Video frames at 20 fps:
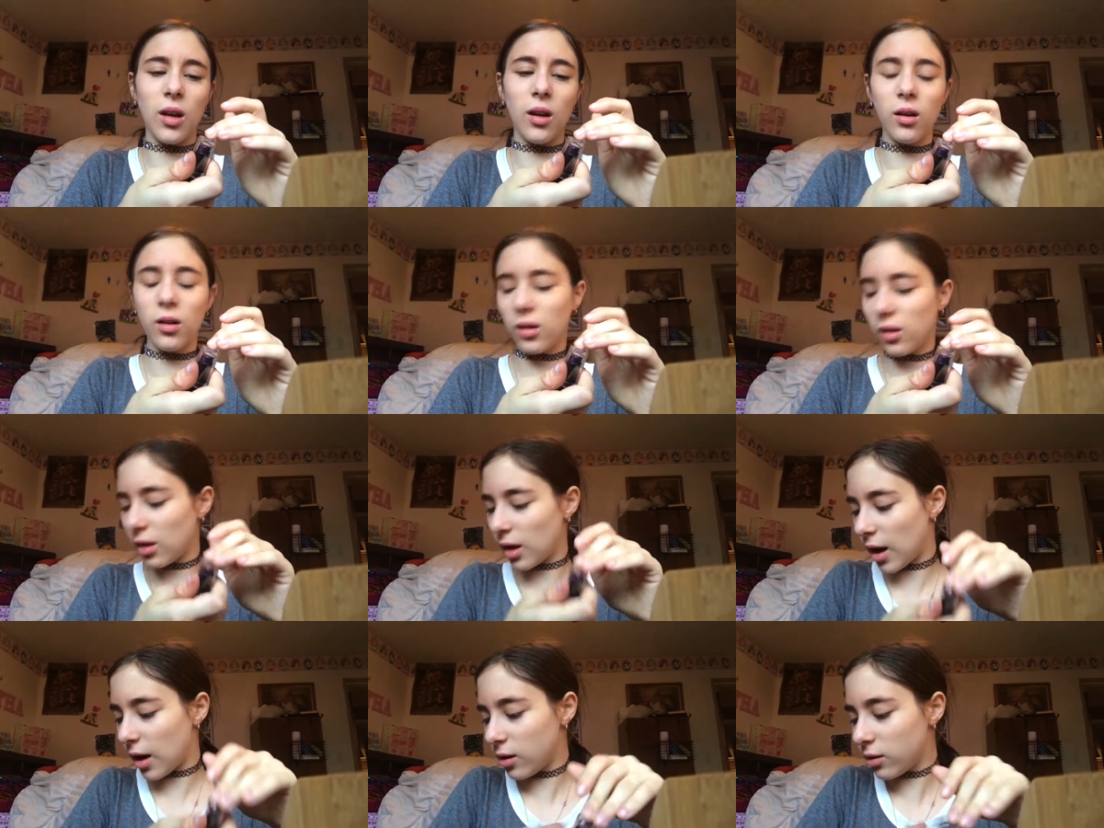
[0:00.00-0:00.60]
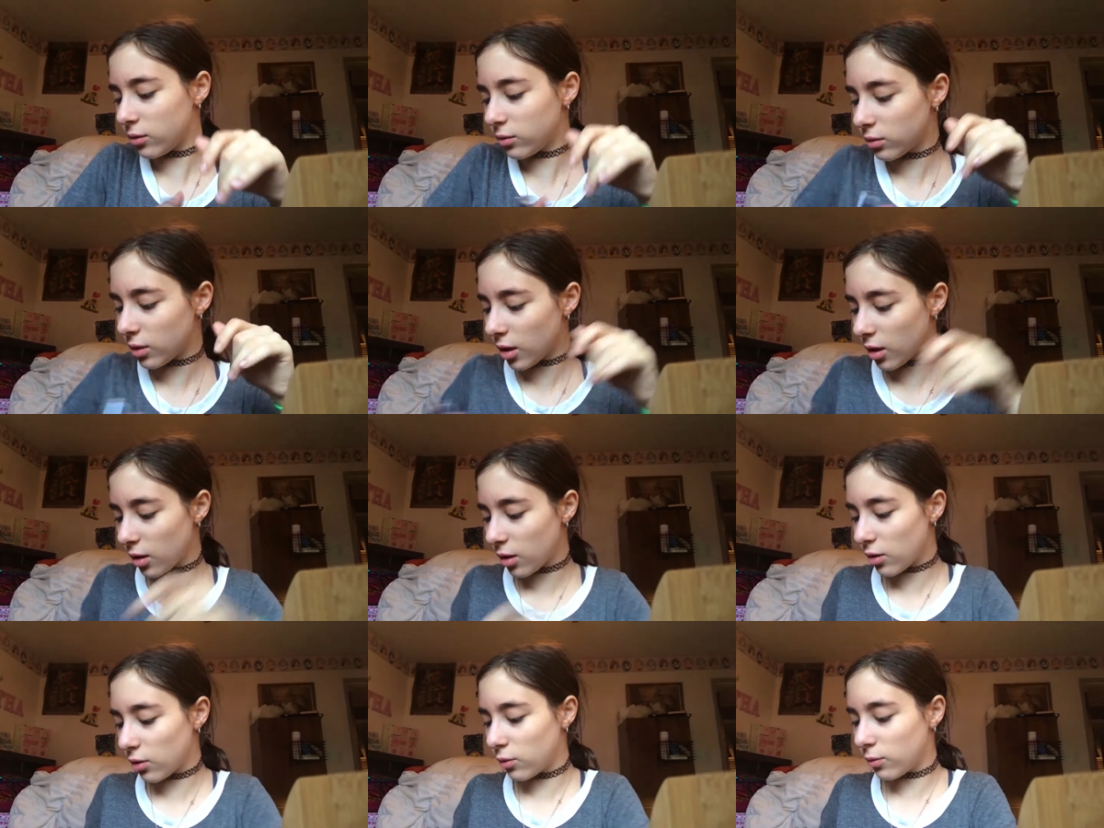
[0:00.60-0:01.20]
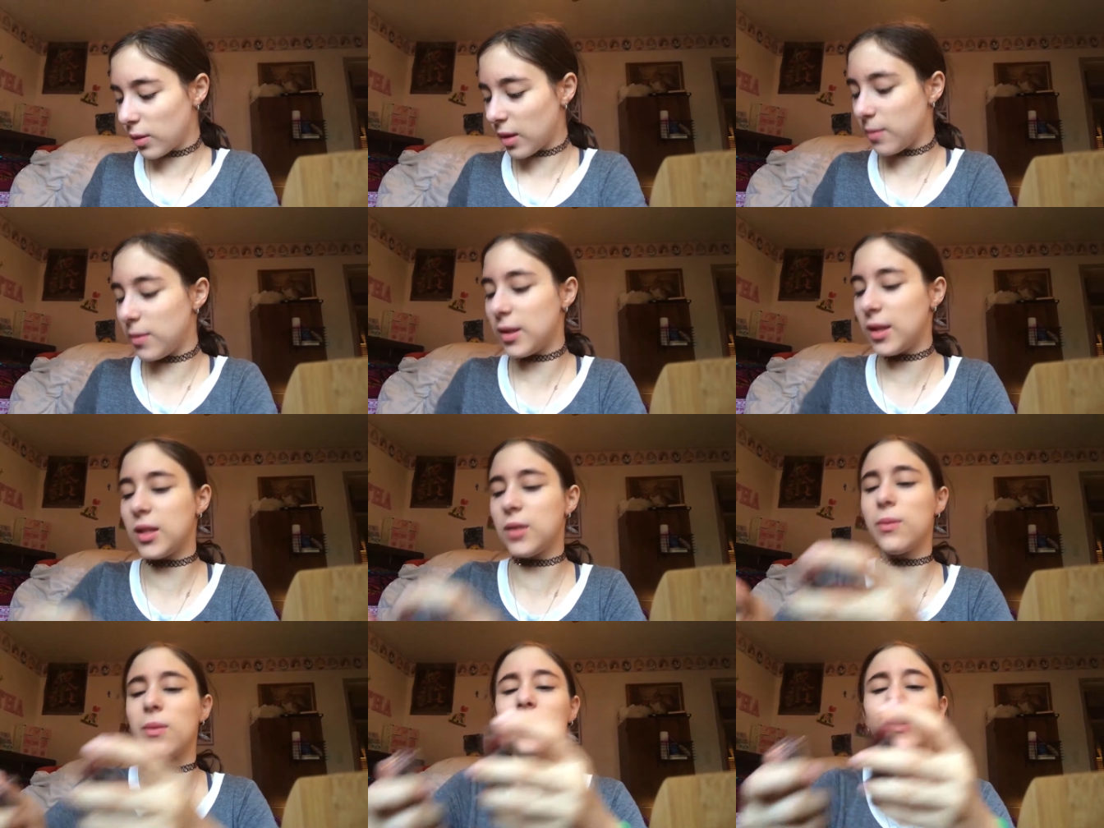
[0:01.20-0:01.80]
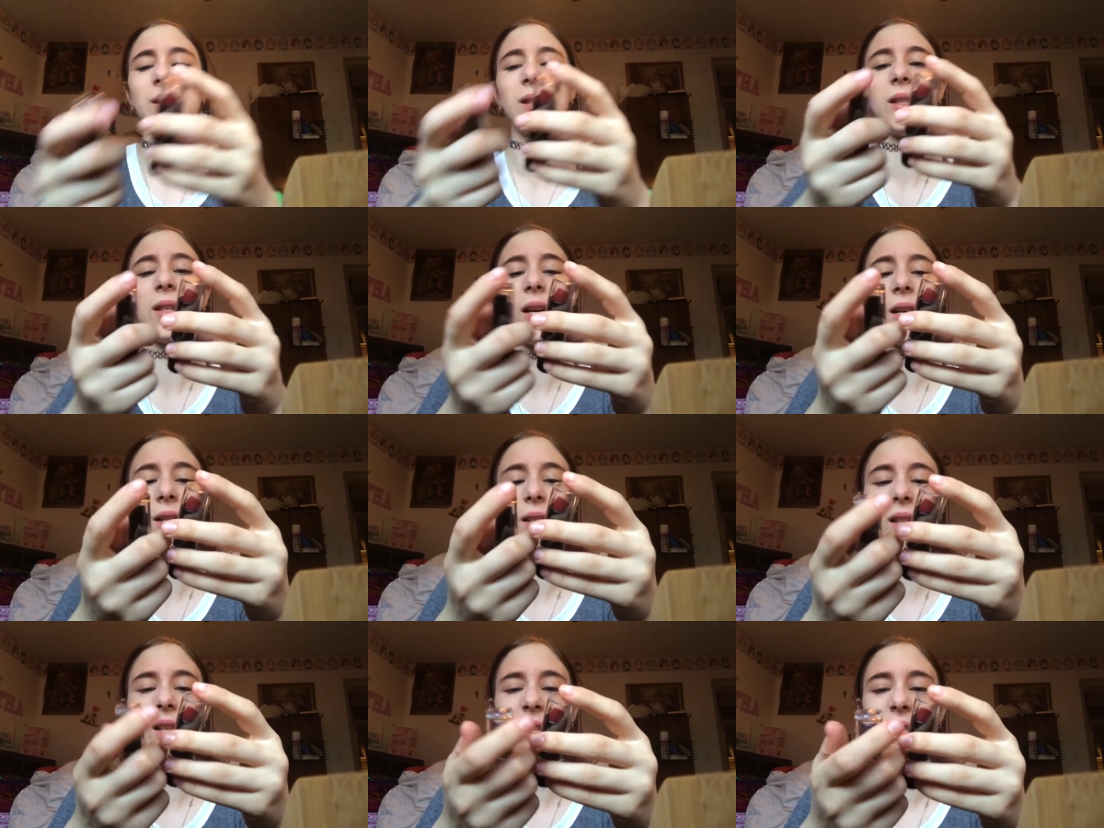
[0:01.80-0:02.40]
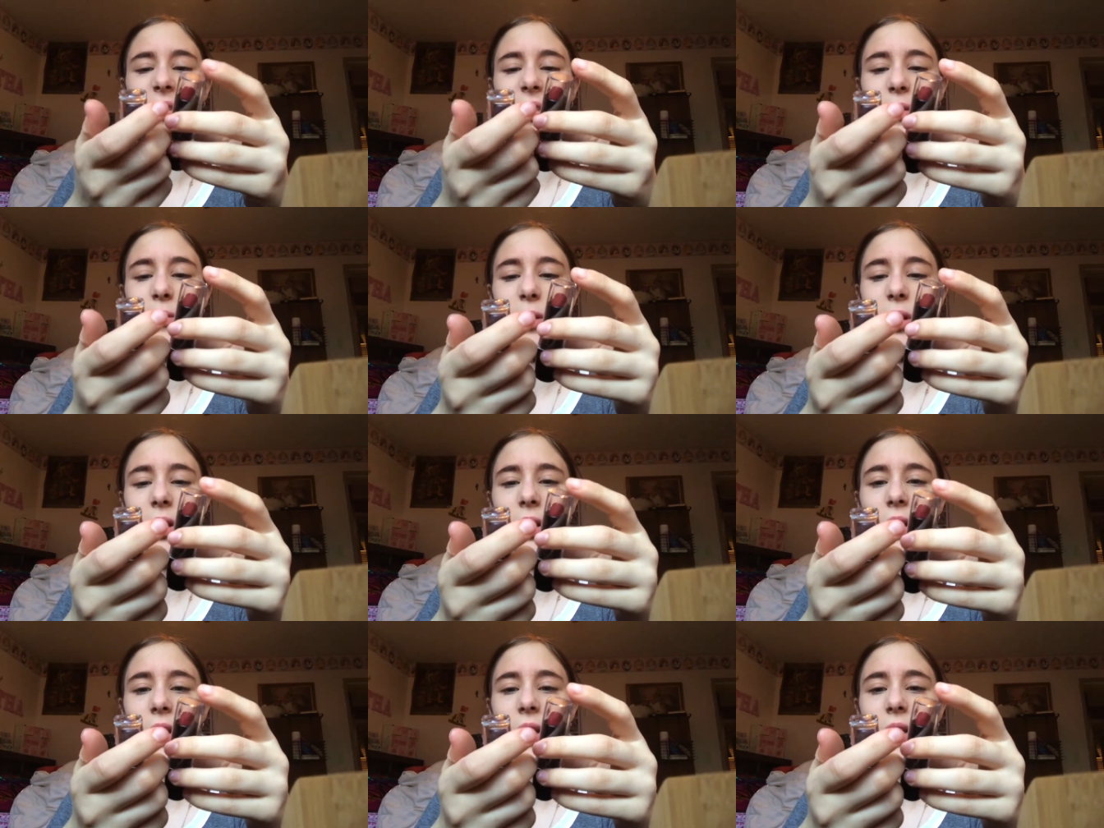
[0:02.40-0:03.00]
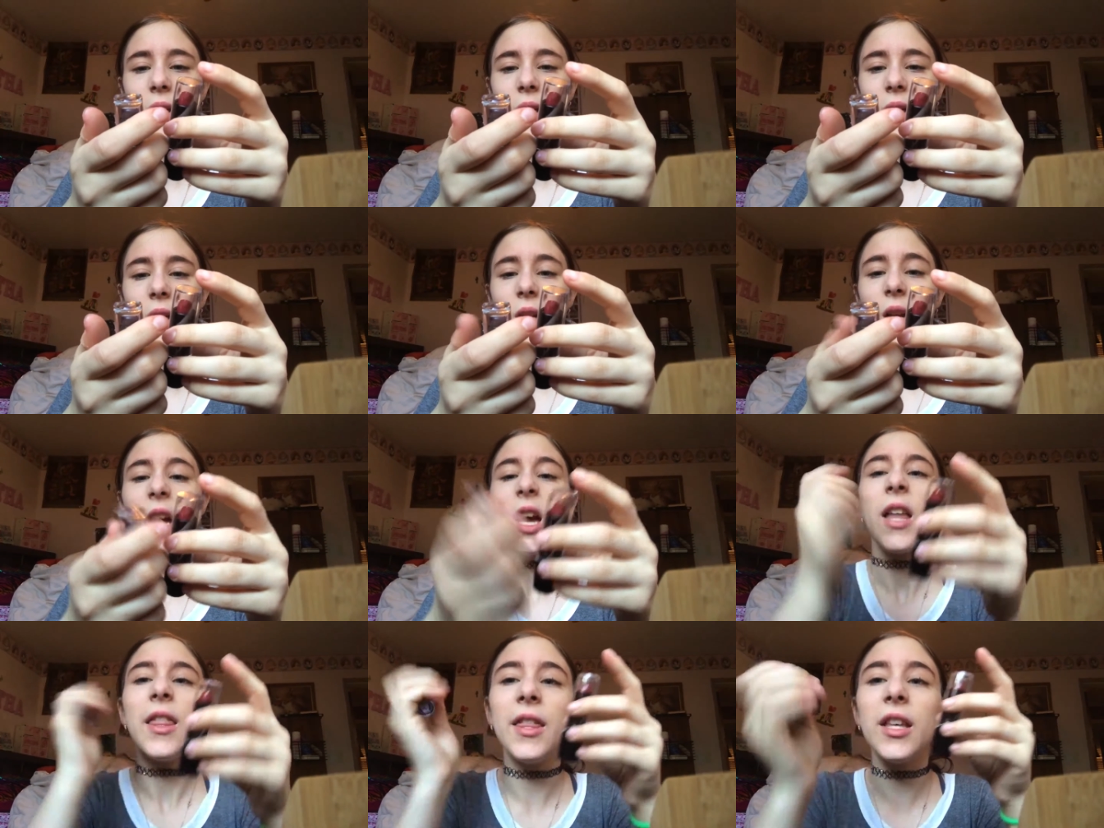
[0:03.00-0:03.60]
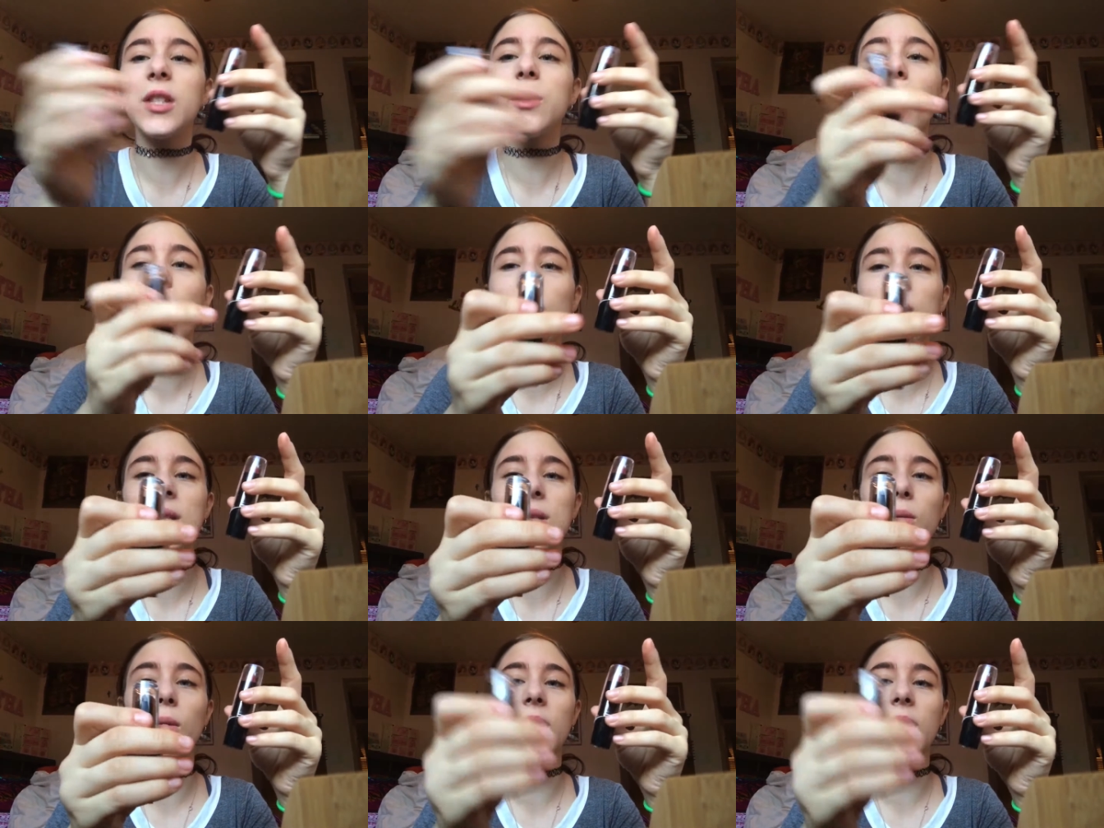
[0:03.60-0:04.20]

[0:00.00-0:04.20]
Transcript: Uh, I don't know. Maybe this one was the 99 cent one. This one was the